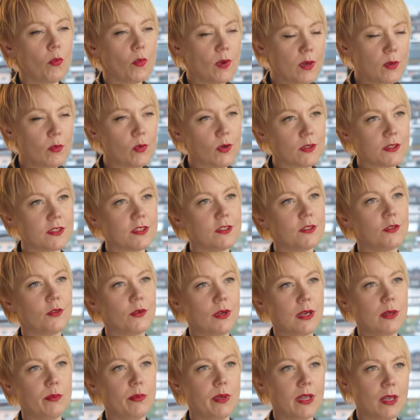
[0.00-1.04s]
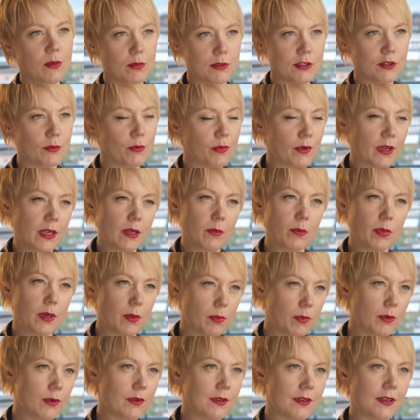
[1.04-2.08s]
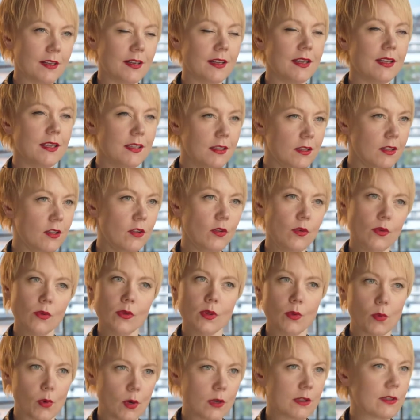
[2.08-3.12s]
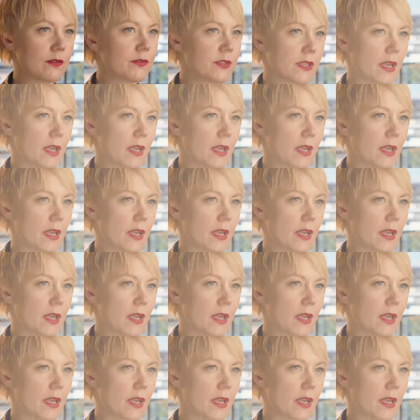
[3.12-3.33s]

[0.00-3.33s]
we wanted to really be able to bring people into the world of